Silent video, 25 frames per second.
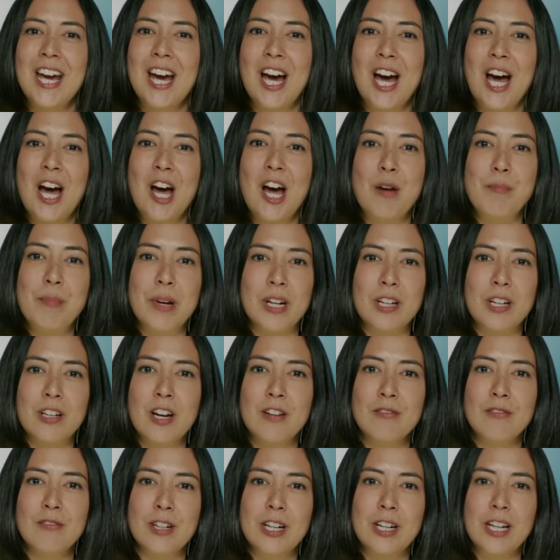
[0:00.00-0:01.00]
but
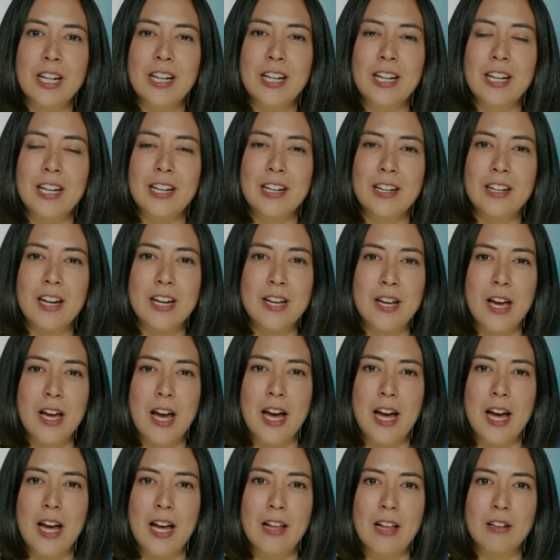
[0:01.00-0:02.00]
covering
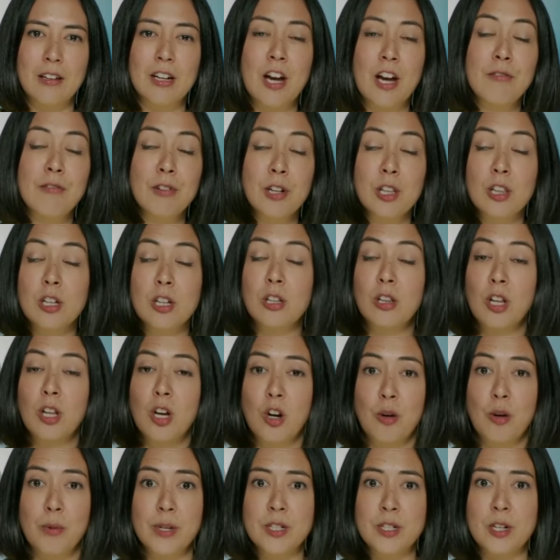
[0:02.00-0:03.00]
the
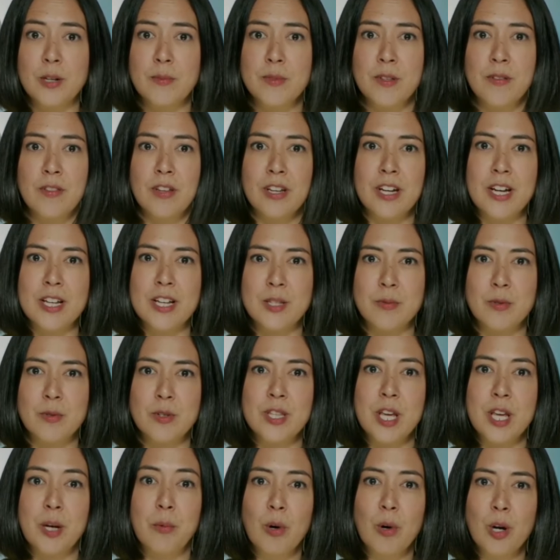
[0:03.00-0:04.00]
globe in terms of the customers
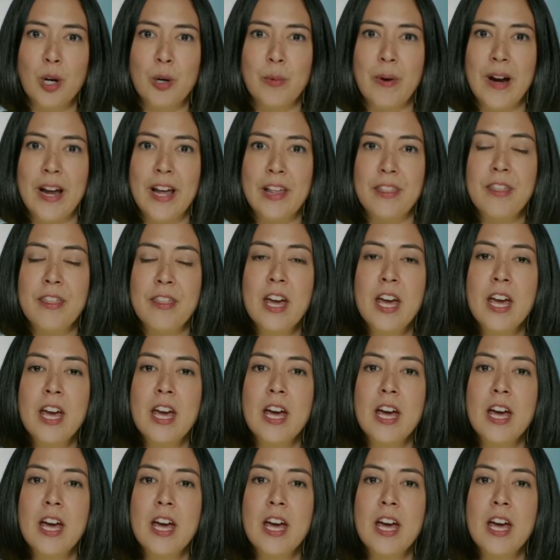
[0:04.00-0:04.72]
they work with.